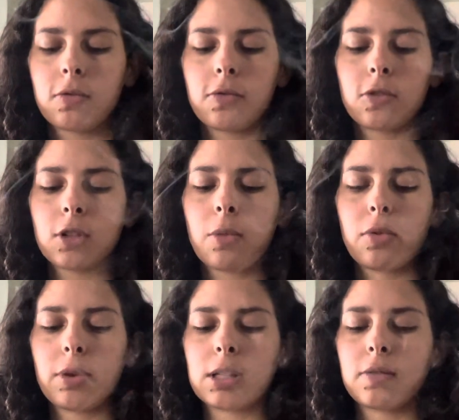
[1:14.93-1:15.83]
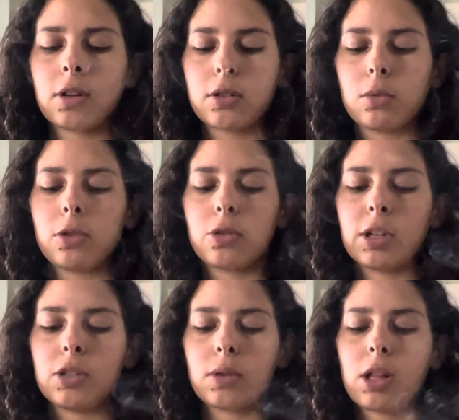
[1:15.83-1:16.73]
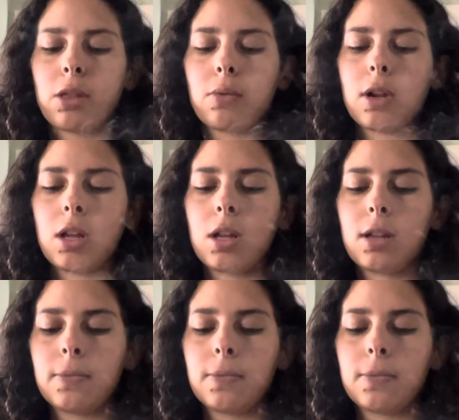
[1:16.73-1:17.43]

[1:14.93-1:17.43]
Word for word: First couple weeks of October 2023.